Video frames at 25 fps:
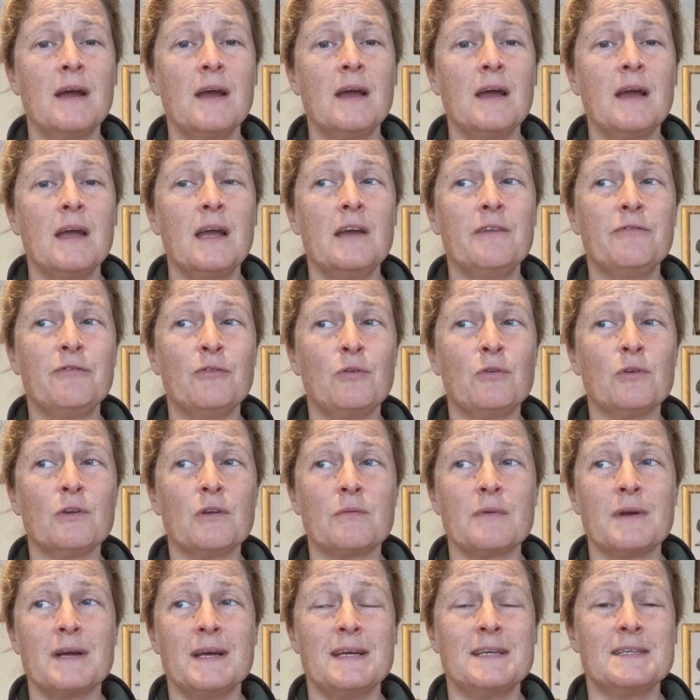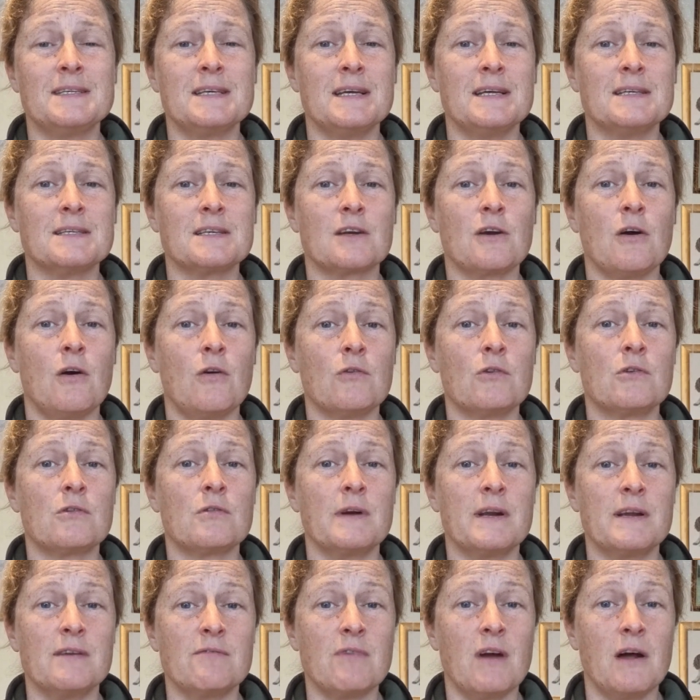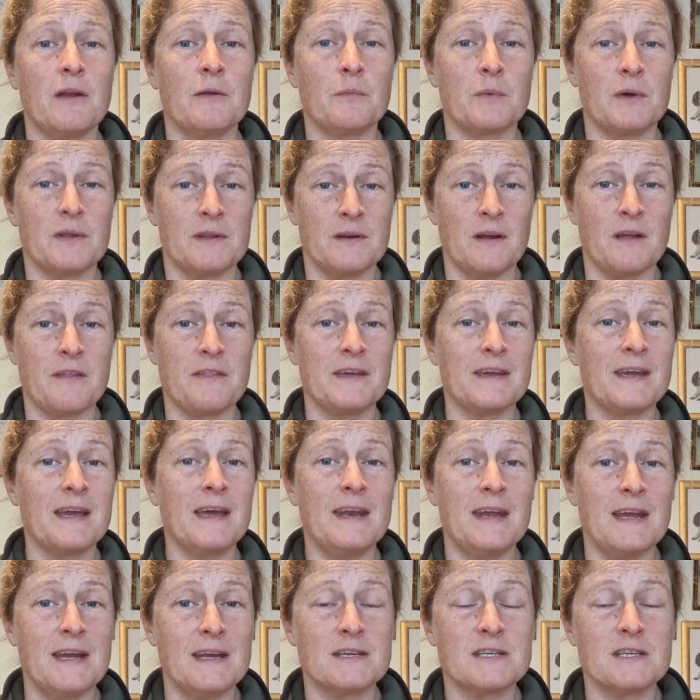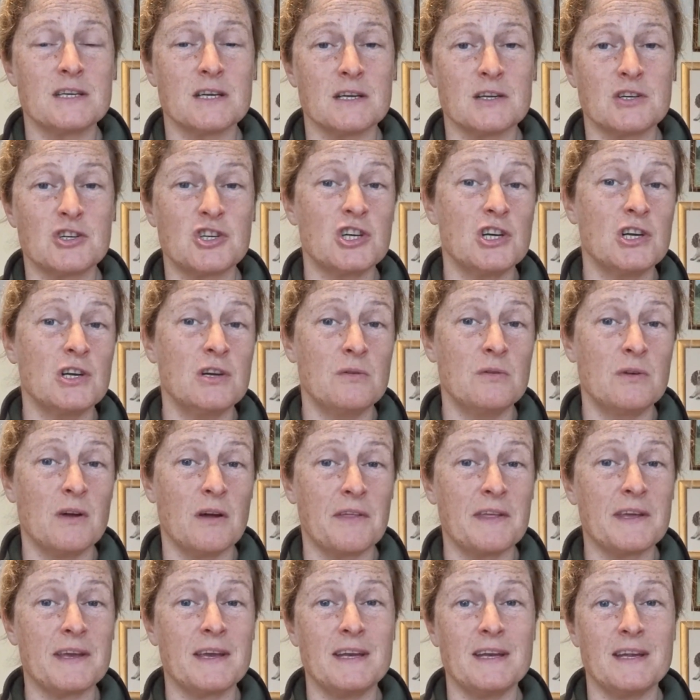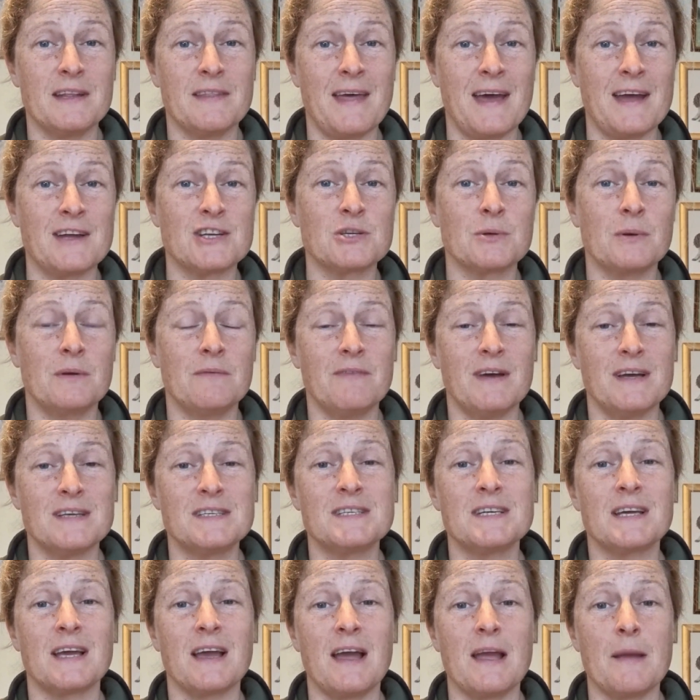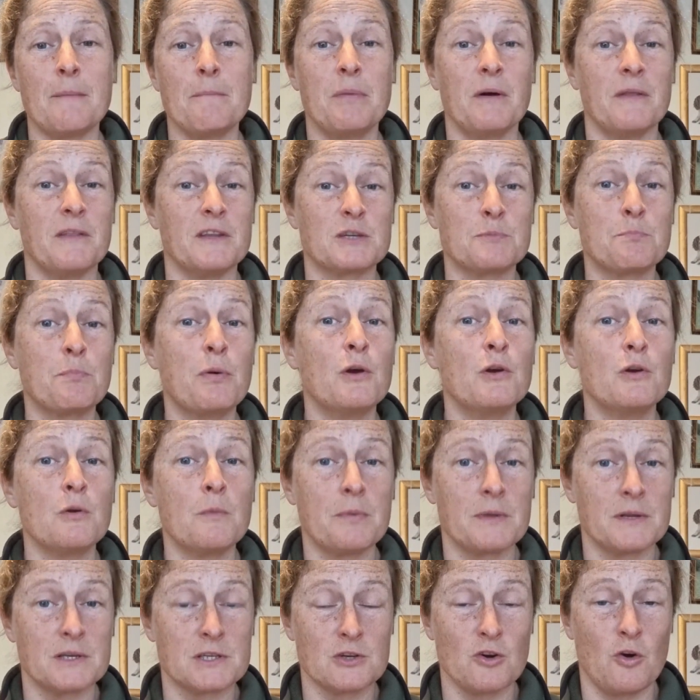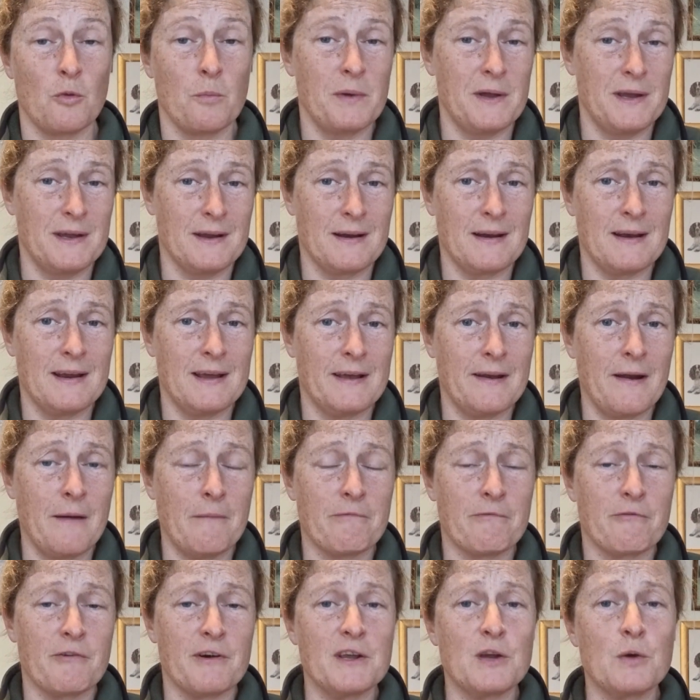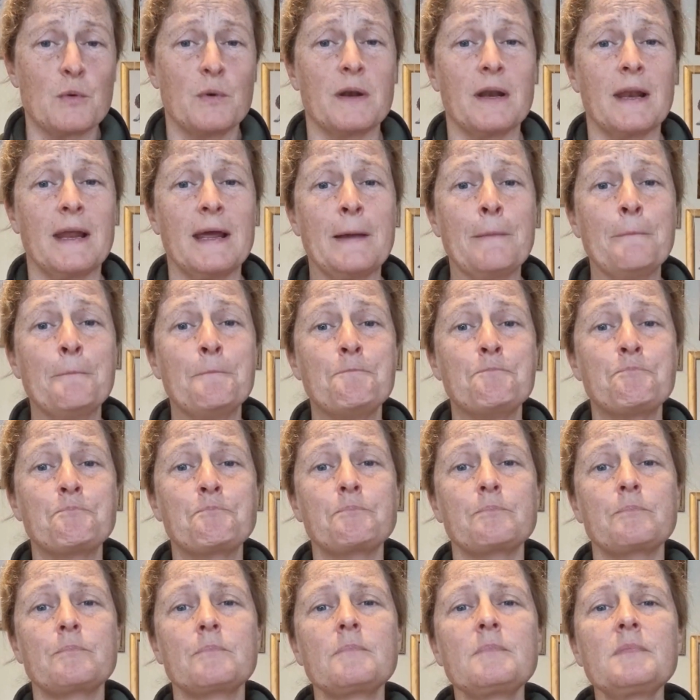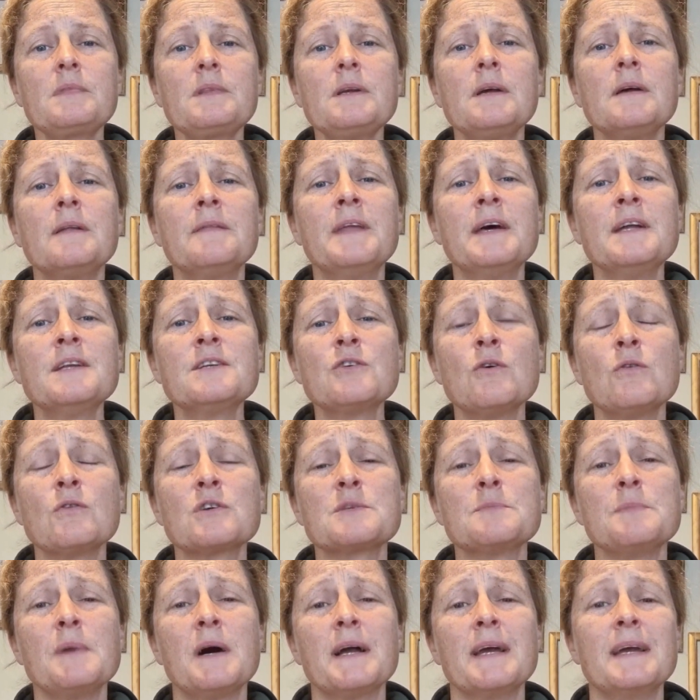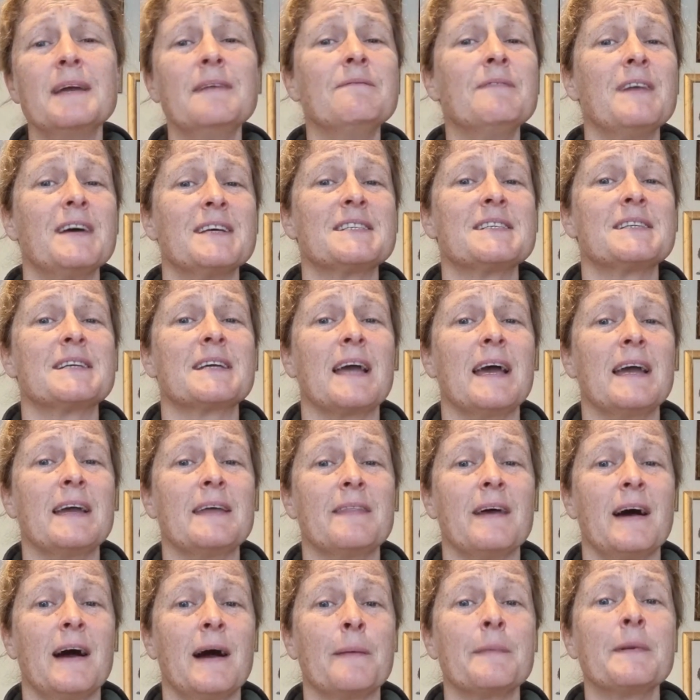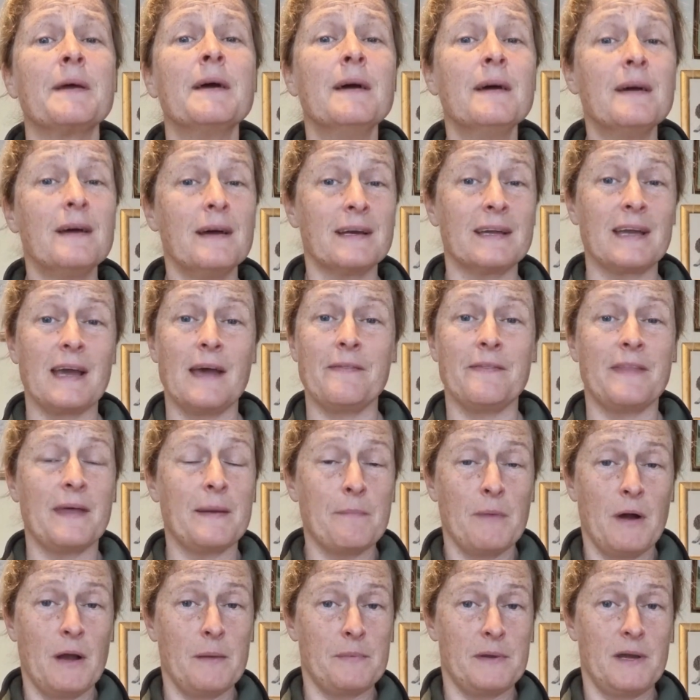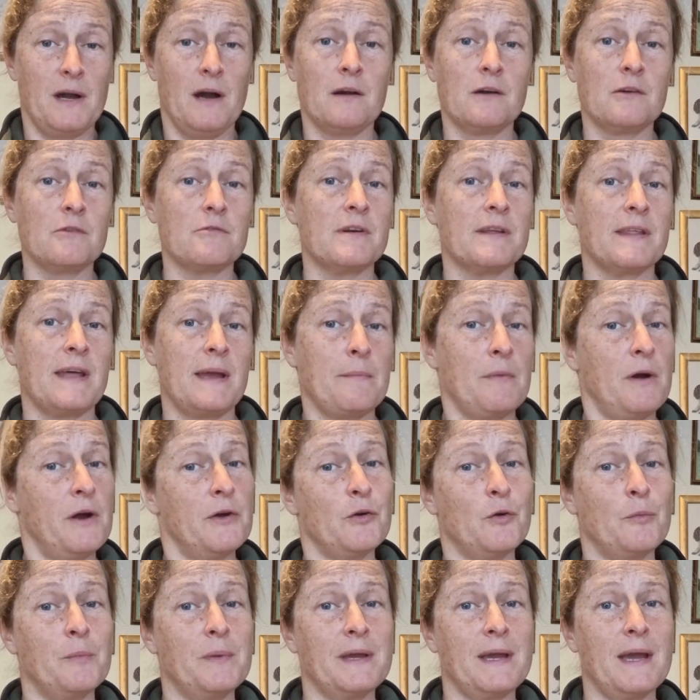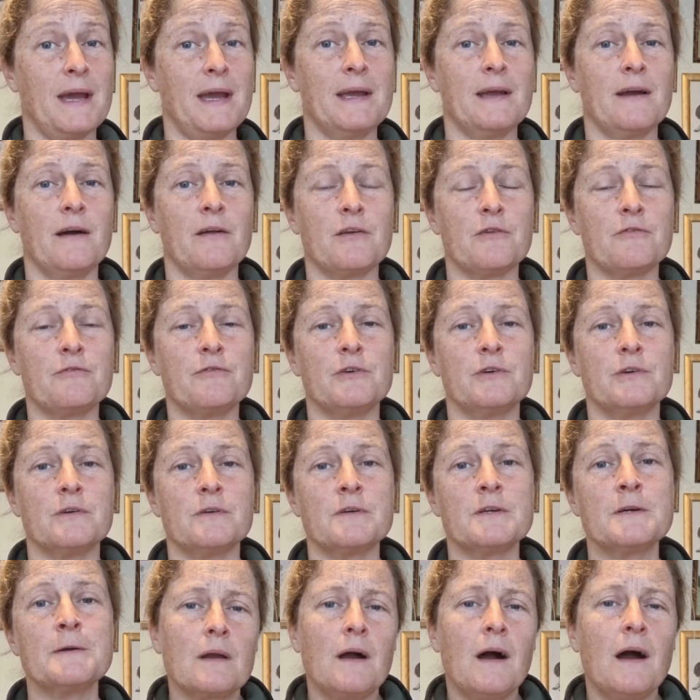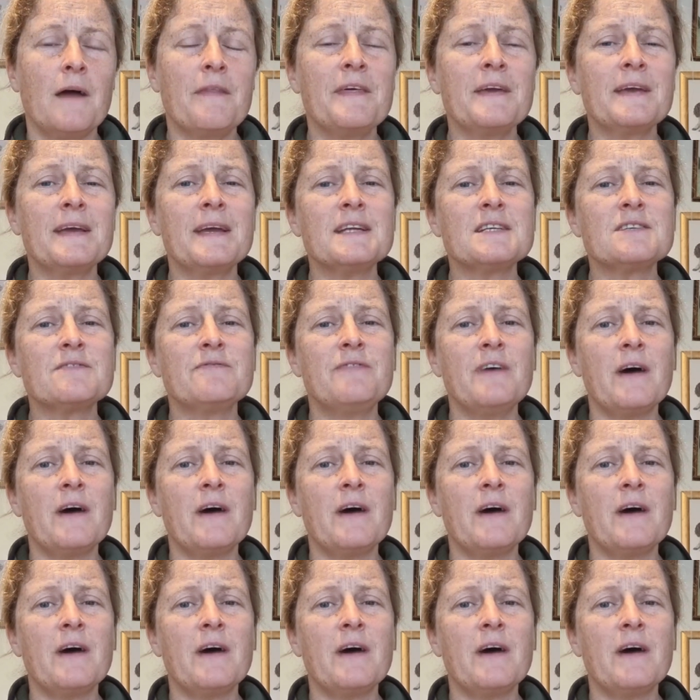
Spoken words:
If all there is a concrete run with nothing in it to chew, nothing in there to investigate, but there's poop that's not being cleared up frequently, then dogs might investigate that. Again, they might be hungry, they might not be getting other food. I think it's